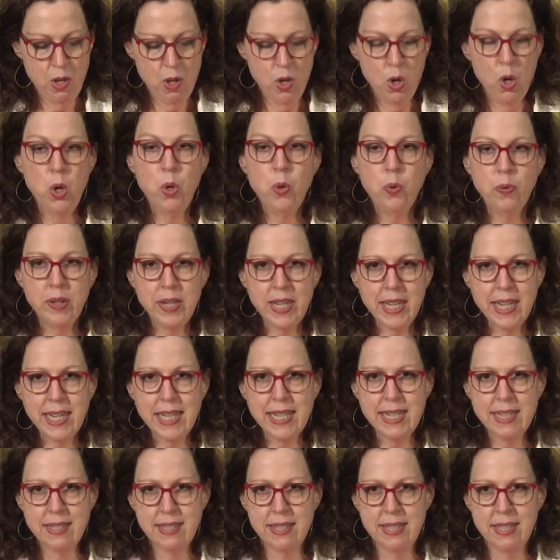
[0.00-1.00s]
Who
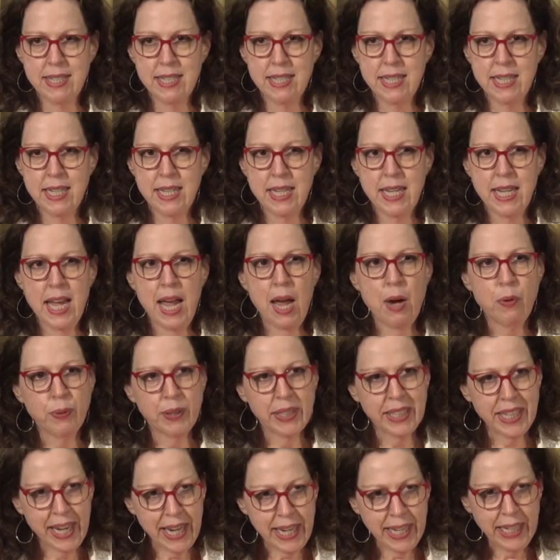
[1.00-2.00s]
needs
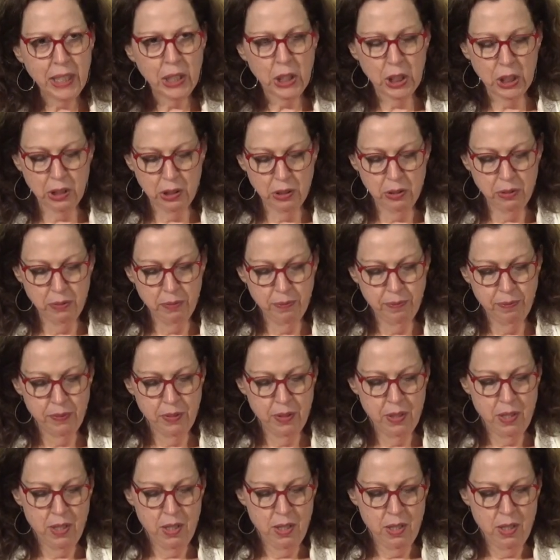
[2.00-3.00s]
our care?
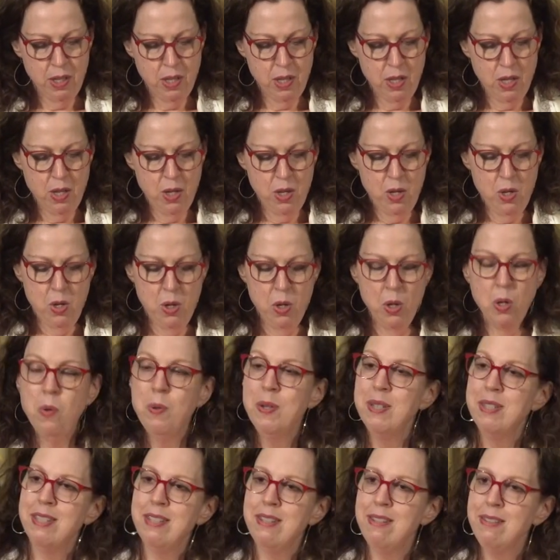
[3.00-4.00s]

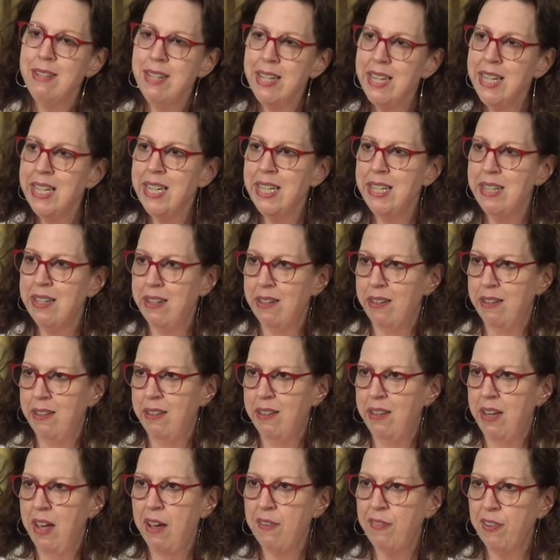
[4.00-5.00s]
Who is in need
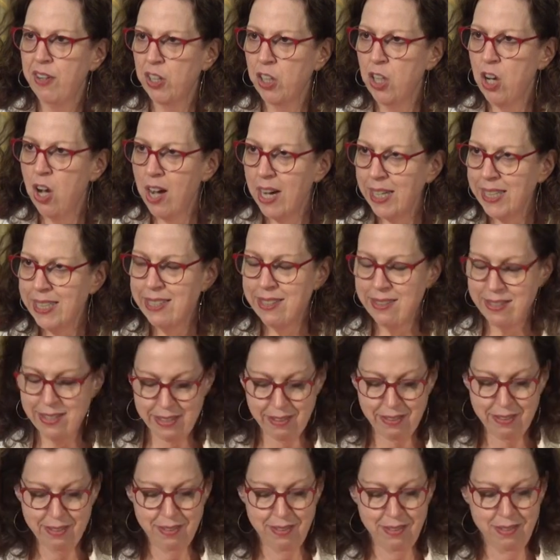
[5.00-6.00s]
of our
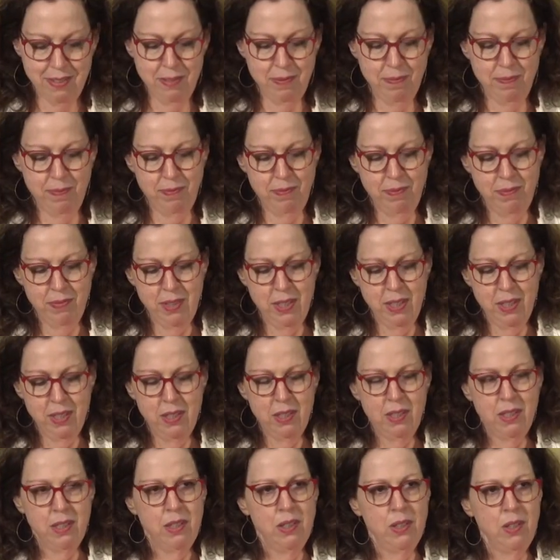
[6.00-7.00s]
kindness?
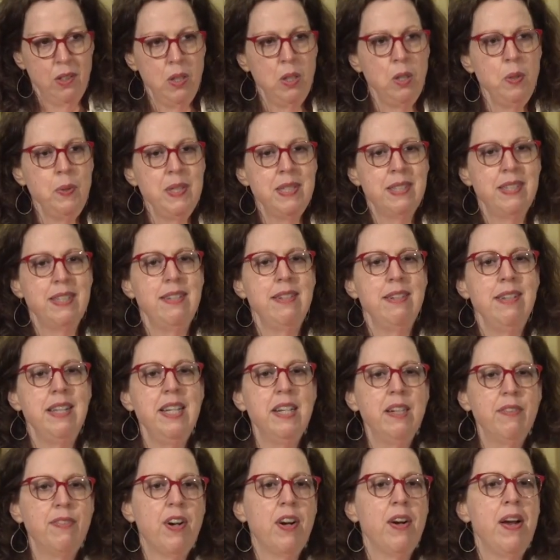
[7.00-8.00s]
Who is in
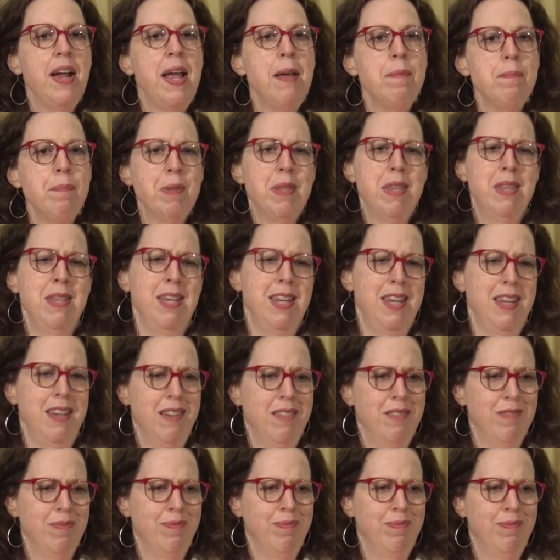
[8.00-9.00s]
need of our
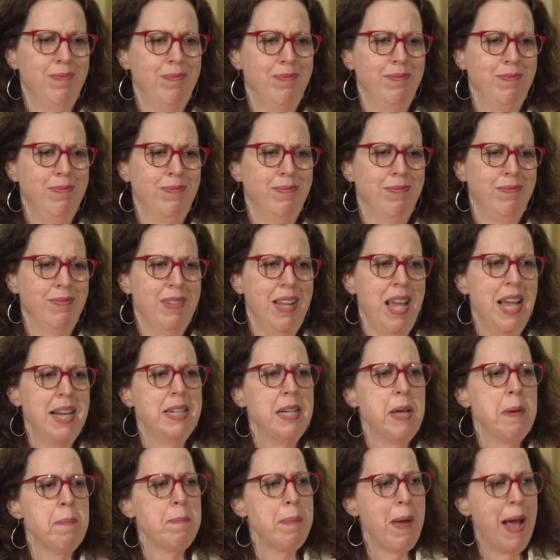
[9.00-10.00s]
empathy
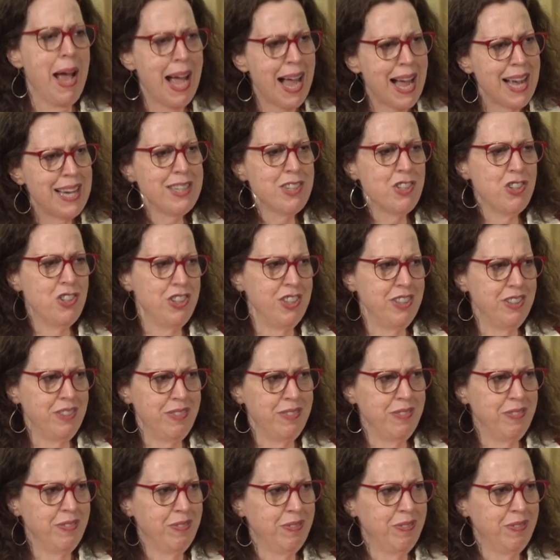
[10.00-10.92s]
and compassion?